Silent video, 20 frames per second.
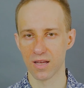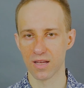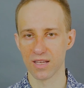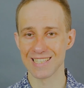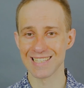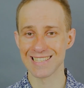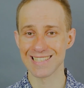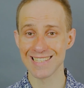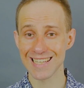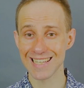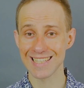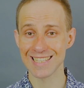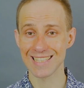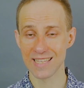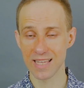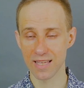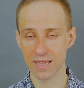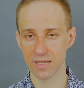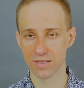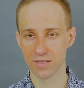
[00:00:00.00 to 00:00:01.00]
6
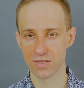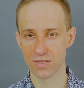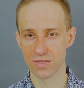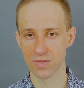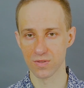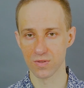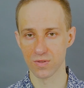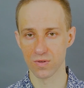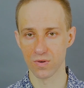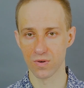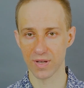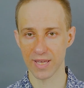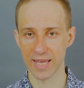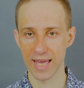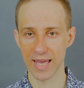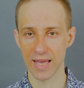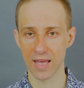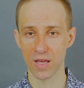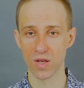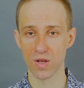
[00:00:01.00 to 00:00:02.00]
things,
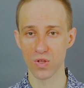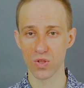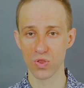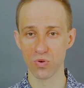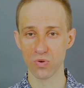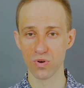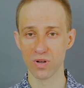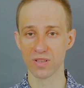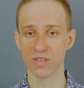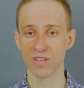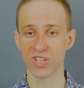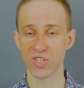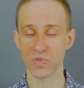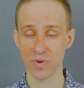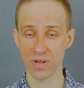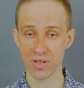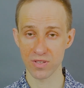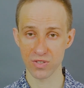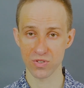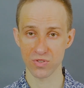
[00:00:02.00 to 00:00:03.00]
okay, during the
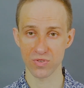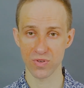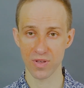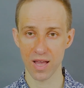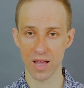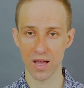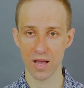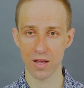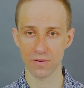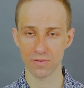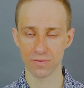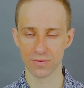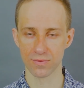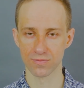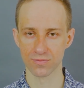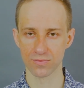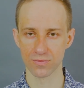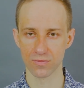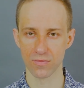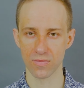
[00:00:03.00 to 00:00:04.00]
experiences you have
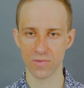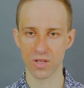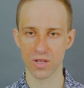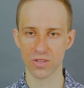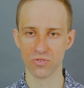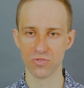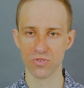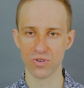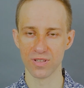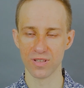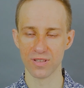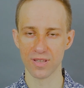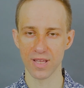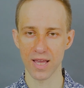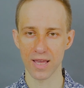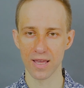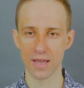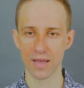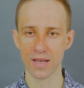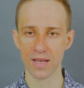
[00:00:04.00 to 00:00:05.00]
during the
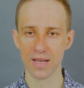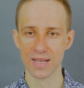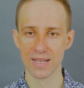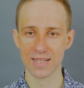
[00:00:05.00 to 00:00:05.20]
day,